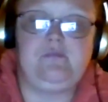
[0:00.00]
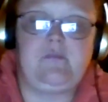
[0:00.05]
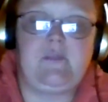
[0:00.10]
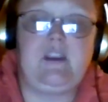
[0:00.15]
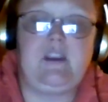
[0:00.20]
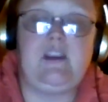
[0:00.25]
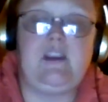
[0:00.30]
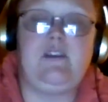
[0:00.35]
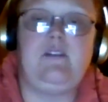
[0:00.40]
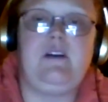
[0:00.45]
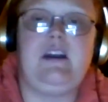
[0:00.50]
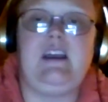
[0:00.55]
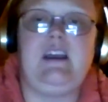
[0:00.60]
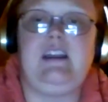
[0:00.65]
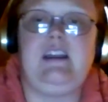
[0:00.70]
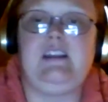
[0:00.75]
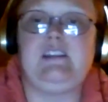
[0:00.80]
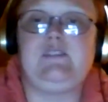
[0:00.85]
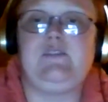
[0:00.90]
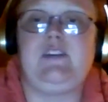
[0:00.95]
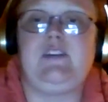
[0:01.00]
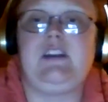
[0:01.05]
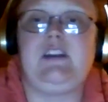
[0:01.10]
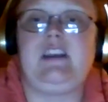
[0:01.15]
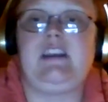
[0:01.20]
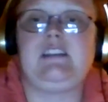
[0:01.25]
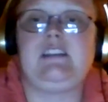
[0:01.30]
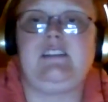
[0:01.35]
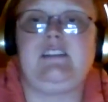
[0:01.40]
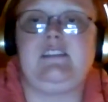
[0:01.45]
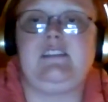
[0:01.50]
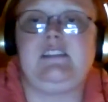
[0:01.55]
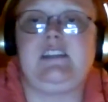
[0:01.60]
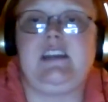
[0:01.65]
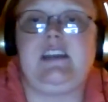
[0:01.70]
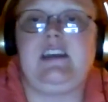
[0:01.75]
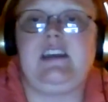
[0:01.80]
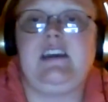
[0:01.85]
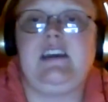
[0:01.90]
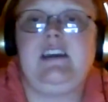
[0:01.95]
You know what? And it's funny because I was
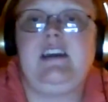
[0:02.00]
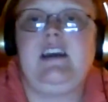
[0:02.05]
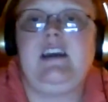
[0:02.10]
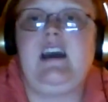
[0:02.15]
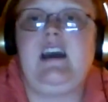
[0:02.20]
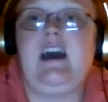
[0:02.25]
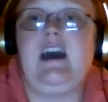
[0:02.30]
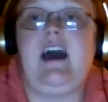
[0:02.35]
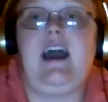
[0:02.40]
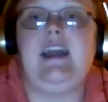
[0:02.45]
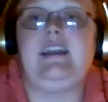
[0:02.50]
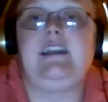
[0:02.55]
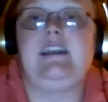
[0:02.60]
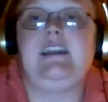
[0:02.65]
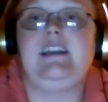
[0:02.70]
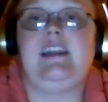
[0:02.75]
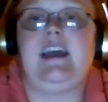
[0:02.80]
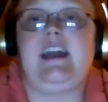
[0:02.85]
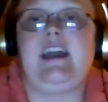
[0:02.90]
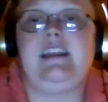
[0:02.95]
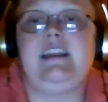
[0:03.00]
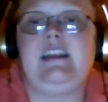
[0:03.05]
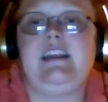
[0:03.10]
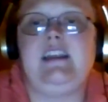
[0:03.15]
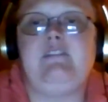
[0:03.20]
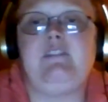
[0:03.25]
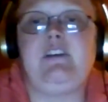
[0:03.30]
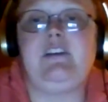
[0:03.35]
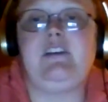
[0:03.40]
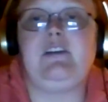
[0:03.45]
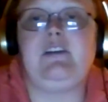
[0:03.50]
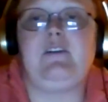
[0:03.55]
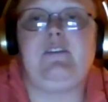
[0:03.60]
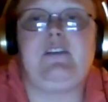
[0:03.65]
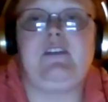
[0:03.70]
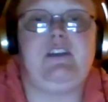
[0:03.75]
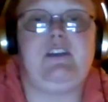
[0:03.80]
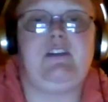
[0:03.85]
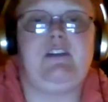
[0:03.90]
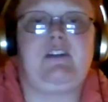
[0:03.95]
like, I didn't even know
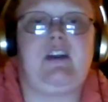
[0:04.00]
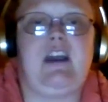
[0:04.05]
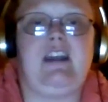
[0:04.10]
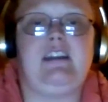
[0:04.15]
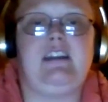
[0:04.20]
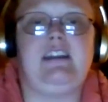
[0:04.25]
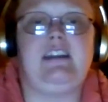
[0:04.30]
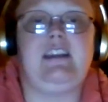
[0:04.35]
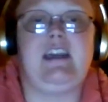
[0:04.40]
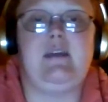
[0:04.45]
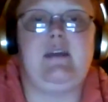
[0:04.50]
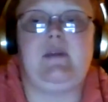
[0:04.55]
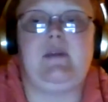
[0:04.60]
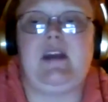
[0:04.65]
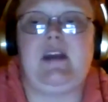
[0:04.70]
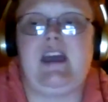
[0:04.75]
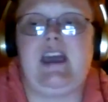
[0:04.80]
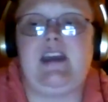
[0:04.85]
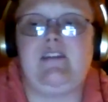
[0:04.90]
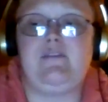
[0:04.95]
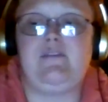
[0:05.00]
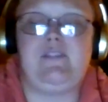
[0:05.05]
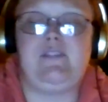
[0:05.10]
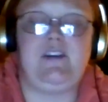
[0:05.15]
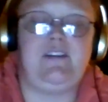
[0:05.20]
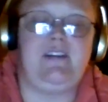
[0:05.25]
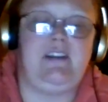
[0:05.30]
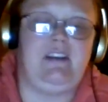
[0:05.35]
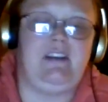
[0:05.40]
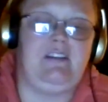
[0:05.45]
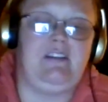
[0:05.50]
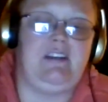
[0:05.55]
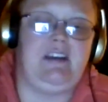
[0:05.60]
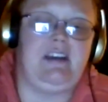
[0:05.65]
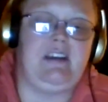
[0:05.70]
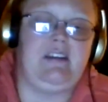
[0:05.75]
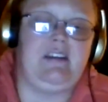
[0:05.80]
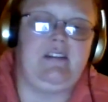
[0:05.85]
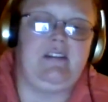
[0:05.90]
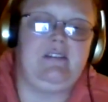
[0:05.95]
that you cried today, but I had a feeling you
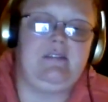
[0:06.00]
did.